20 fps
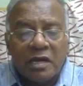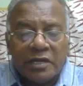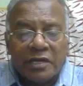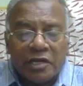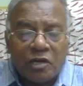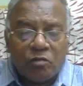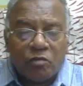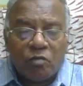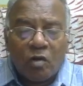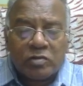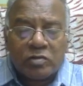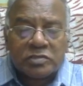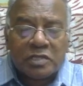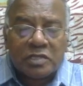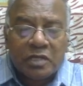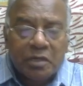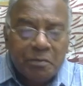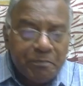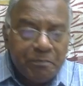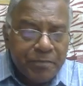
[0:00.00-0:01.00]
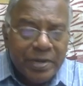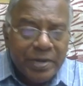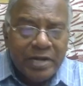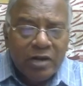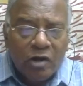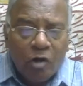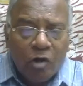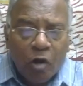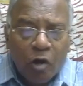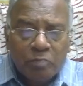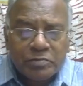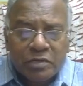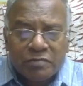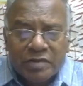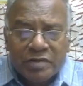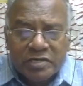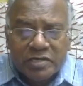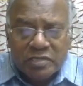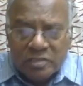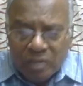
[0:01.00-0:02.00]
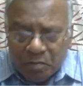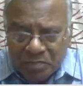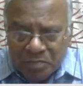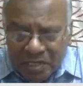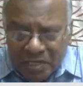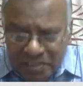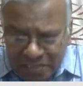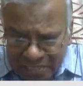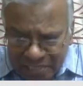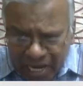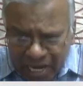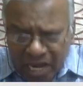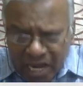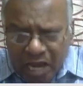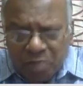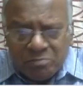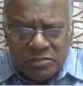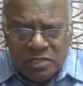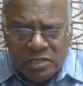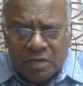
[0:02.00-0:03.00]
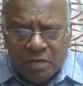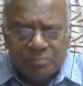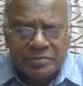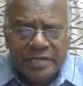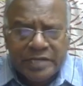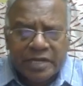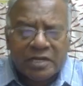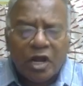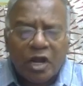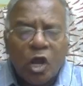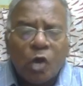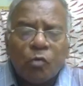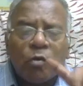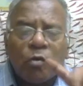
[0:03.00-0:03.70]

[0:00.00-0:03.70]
involves repeated observations of the same subject